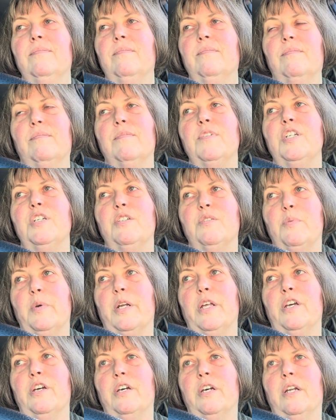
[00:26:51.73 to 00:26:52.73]
And she was
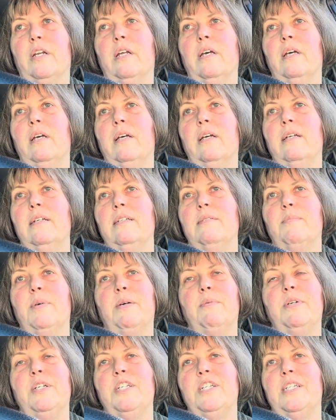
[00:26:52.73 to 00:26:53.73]
pretty good.
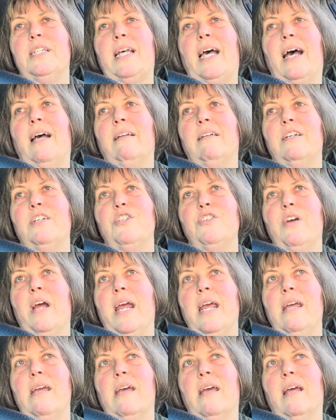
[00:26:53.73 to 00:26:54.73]
But we just sat and
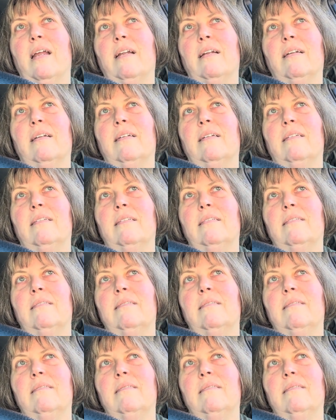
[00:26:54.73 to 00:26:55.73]
drank and
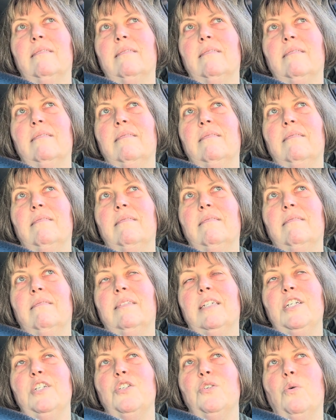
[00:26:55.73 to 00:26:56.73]

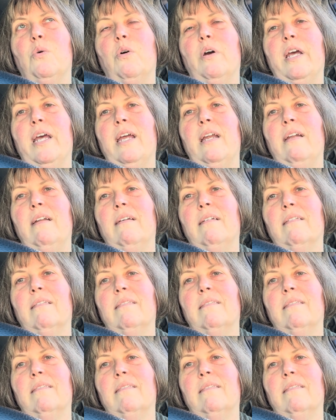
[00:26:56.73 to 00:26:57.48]
enjoyed.